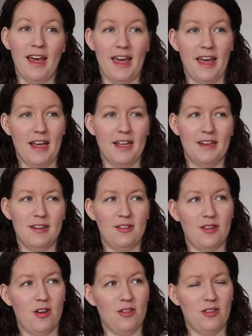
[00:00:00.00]
And
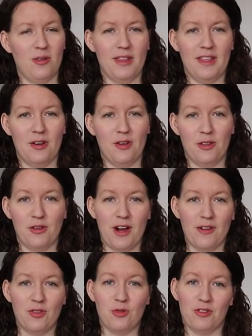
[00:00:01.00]
also I think all the
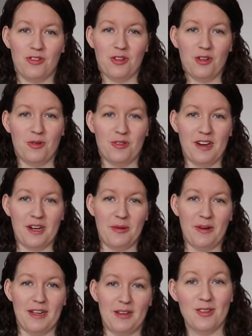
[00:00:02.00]
craft stores are closed
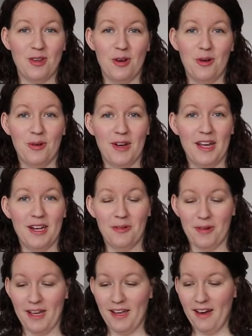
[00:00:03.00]
anyway. So
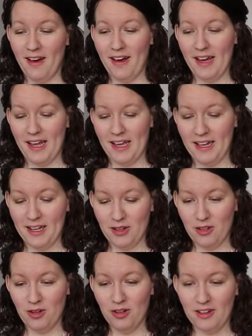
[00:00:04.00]
anyway, I
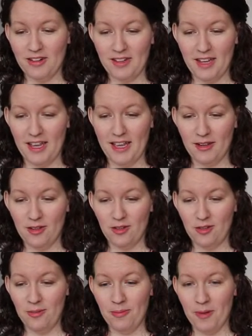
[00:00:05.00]
looked
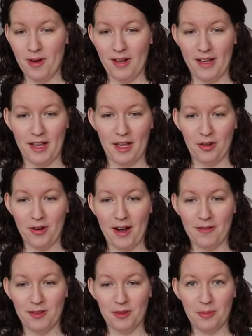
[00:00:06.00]
in my
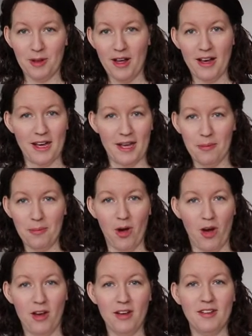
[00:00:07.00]
craft supply
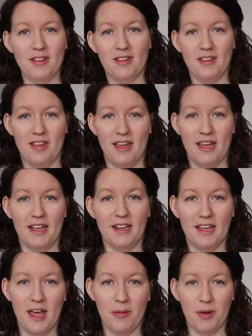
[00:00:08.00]
box
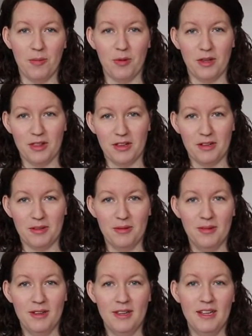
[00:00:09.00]
and came up with a
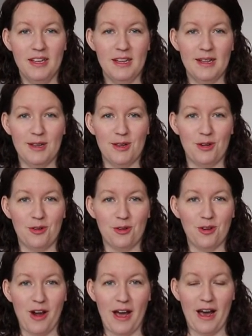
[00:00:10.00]
little
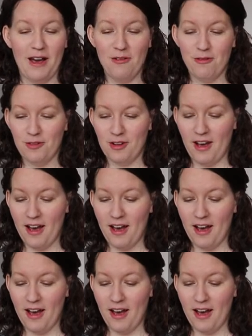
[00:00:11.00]
craft.